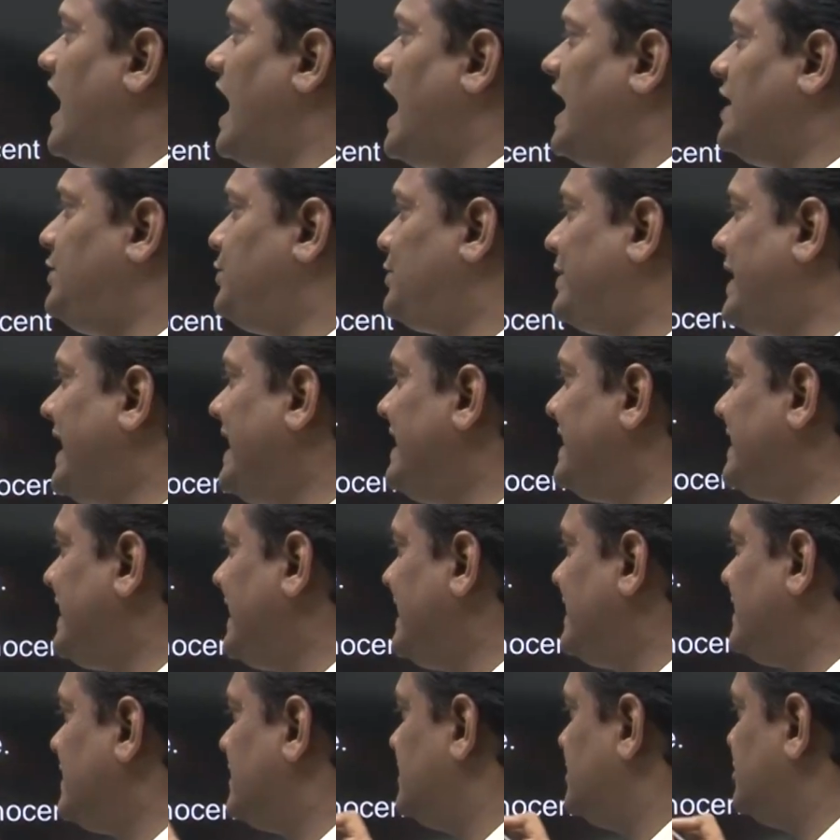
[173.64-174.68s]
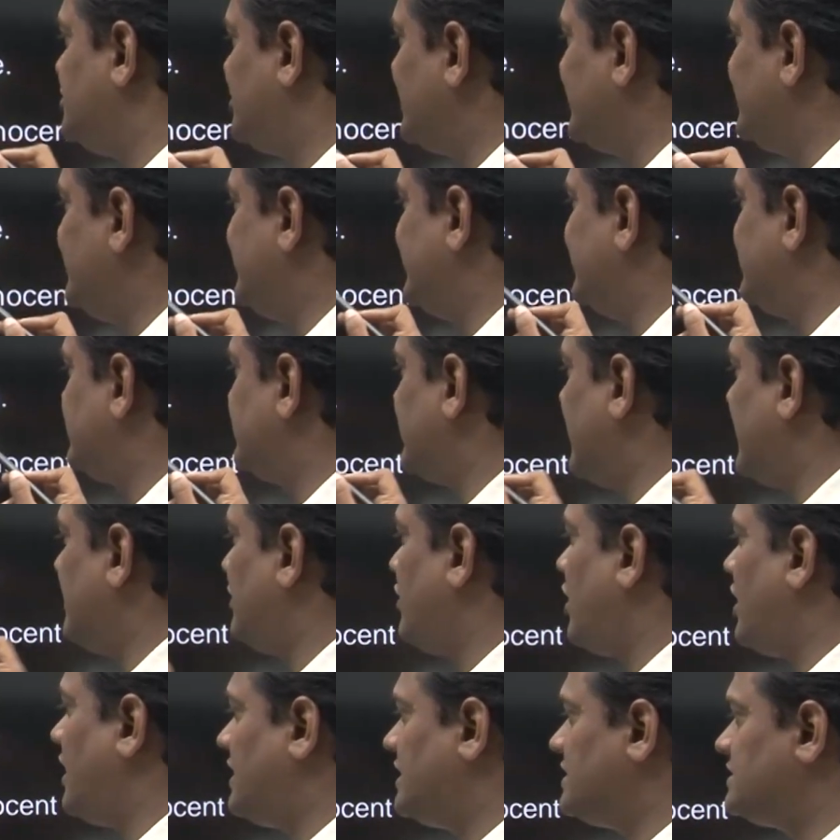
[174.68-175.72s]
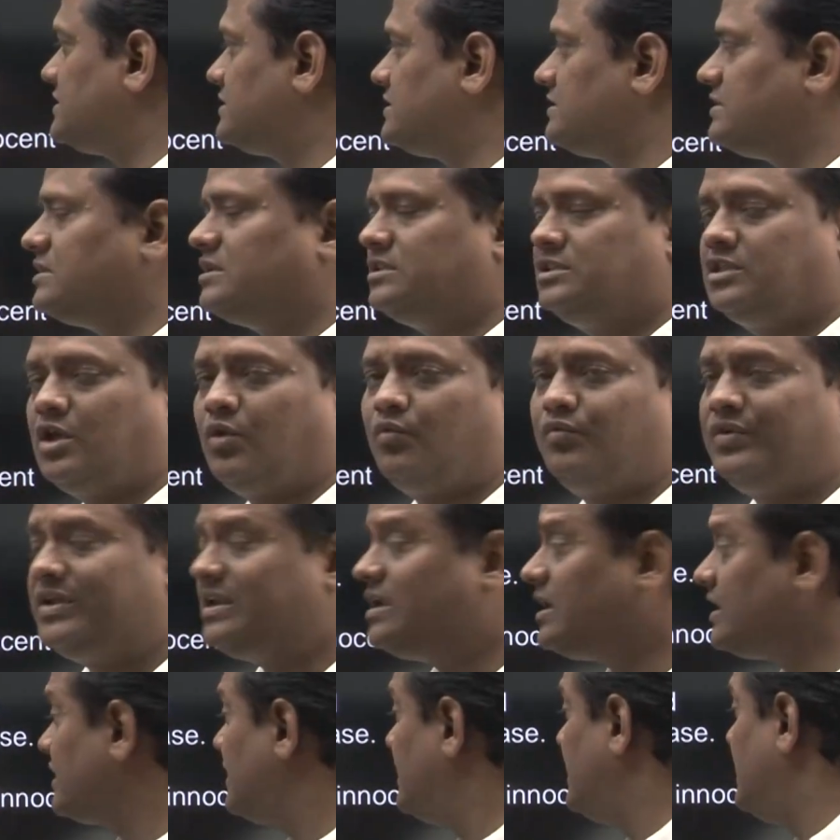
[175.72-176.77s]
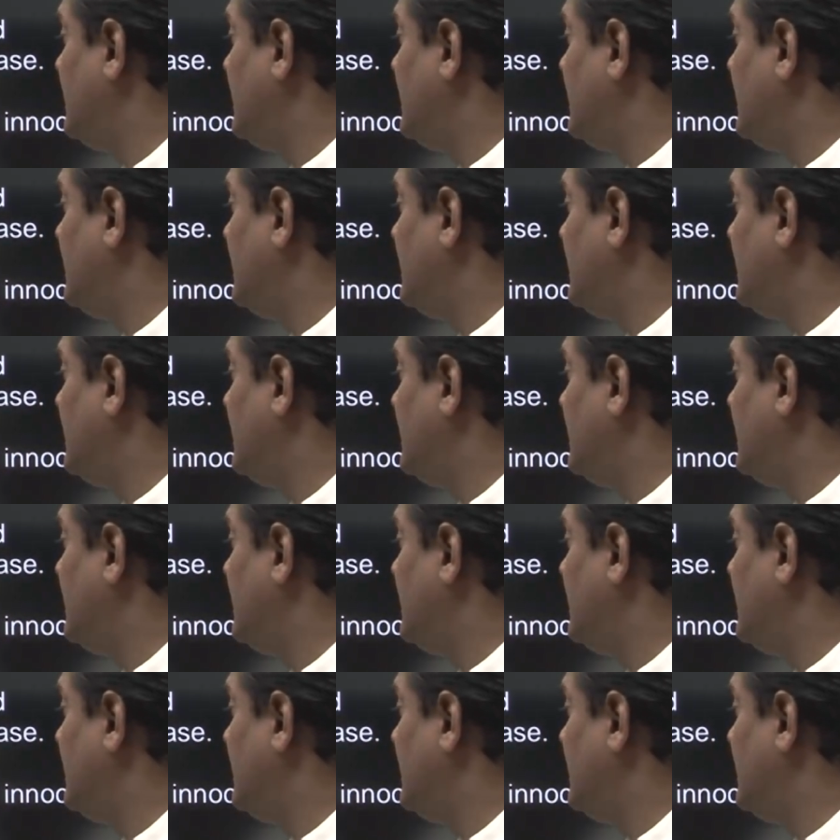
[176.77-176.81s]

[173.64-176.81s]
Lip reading: educated judges and lawyers, the winner